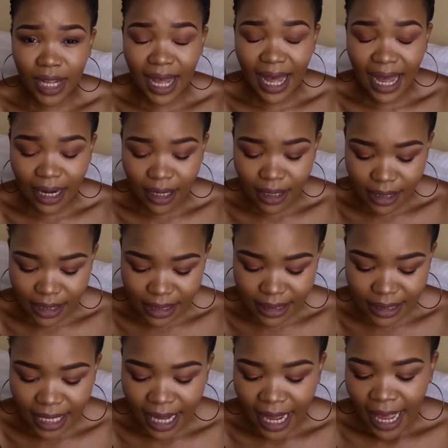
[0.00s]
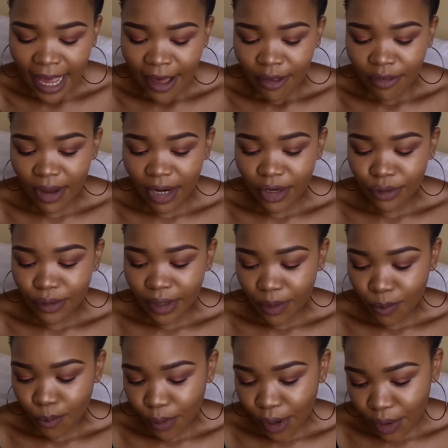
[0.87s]
colors that you
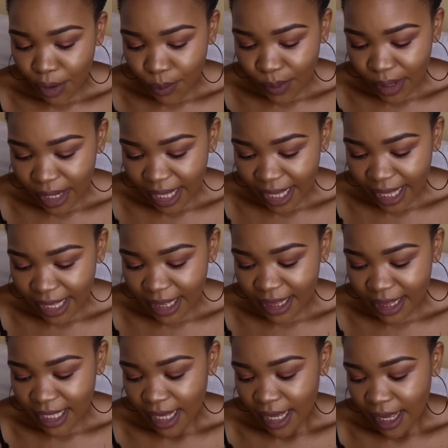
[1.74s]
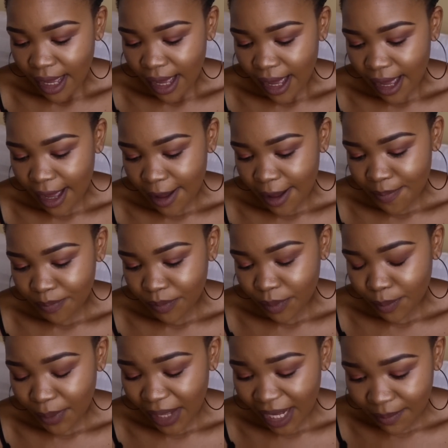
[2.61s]
can work with,
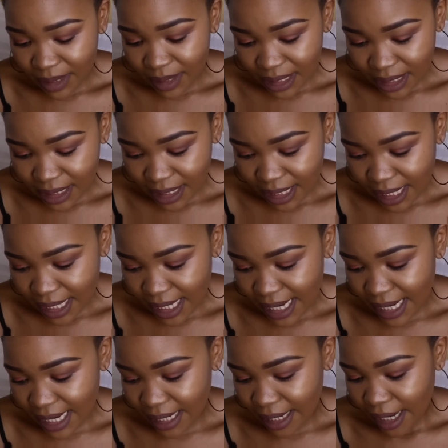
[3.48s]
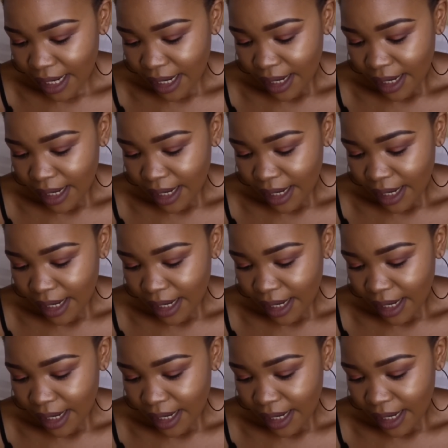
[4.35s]
pigmented,